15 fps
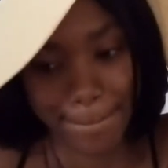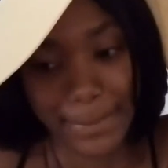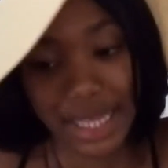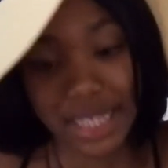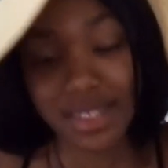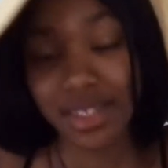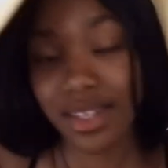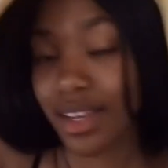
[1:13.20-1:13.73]

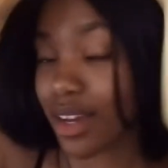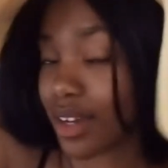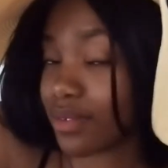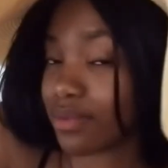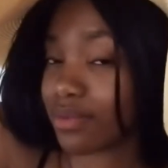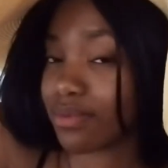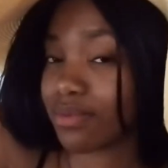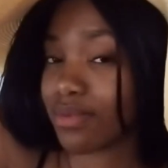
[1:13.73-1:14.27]
So yeah,
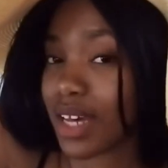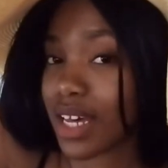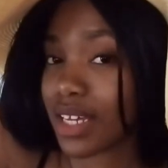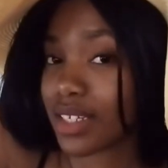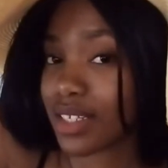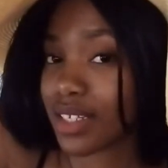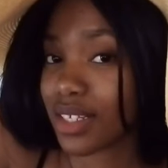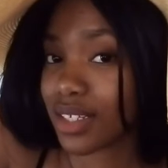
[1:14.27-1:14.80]

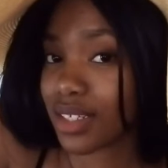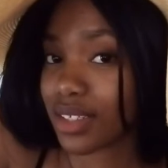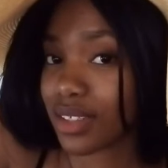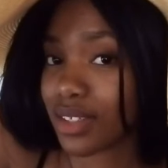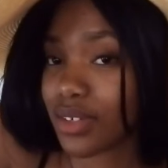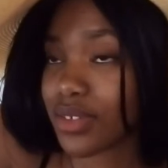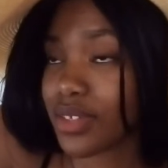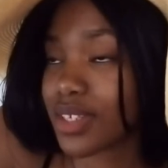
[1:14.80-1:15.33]

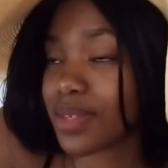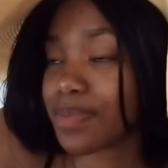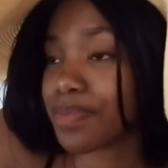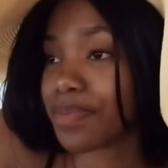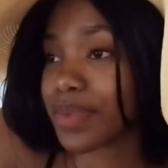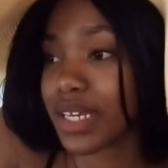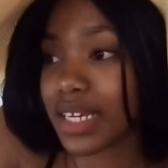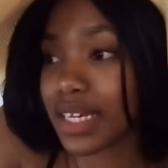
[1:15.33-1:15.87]
don't
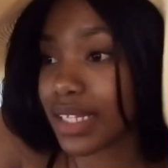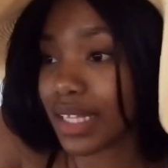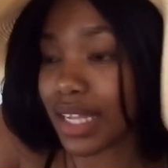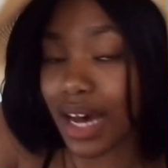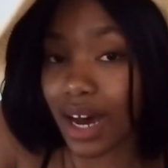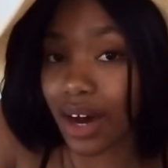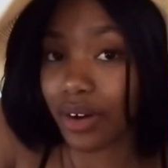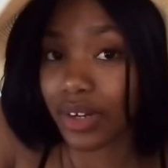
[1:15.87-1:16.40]
speak
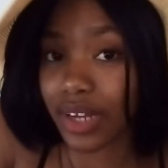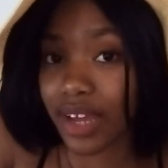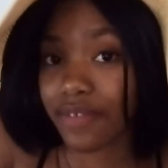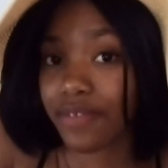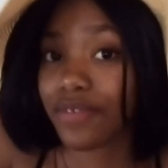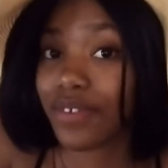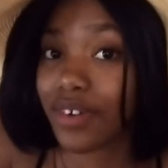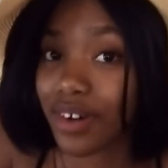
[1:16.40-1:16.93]
loud and
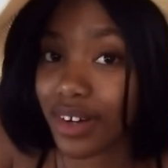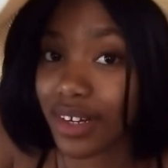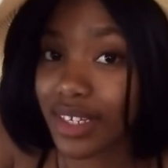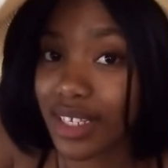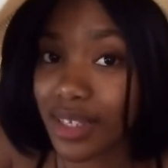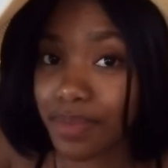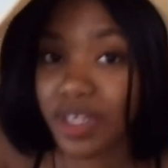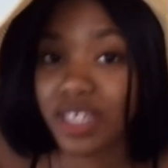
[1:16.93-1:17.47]

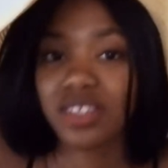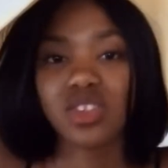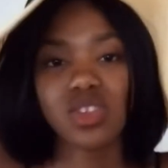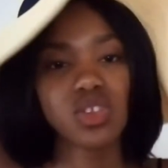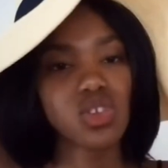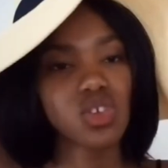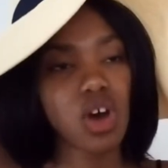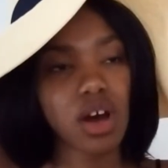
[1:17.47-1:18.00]
fast. Speak soft.